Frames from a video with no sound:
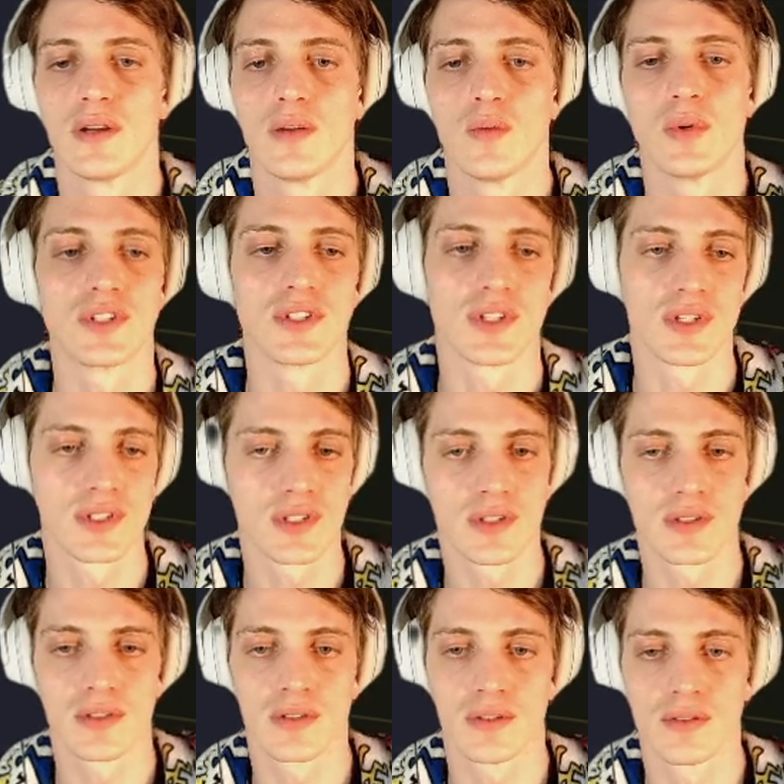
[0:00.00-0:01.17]
What is this?
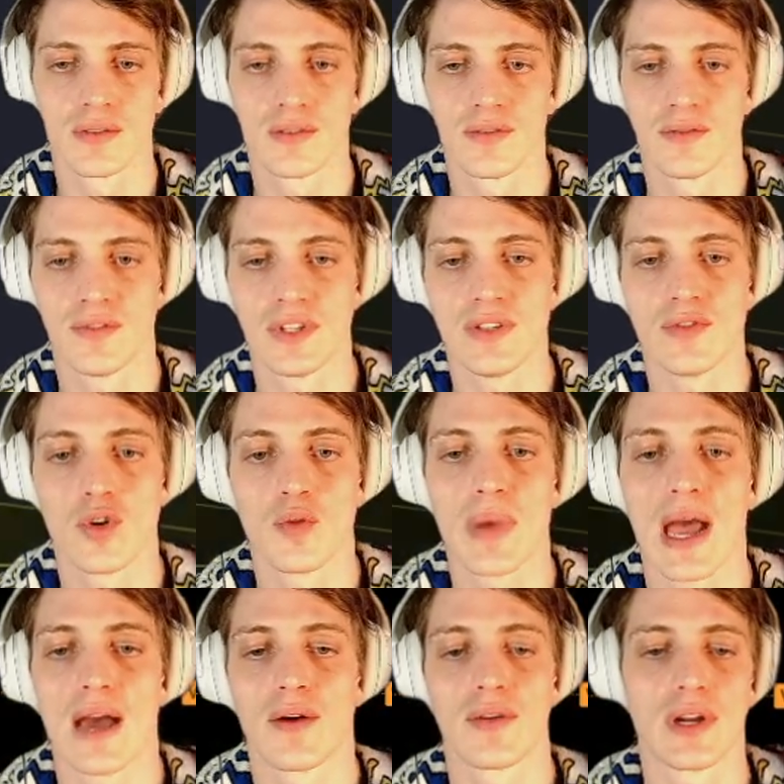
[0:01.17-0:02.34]
Vivo
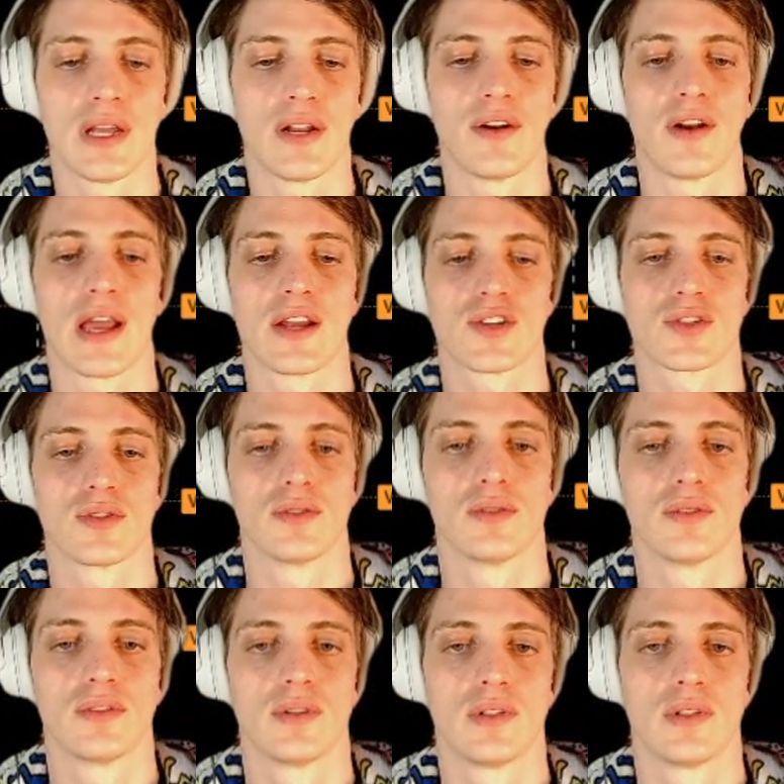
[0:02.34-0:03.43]
Power International.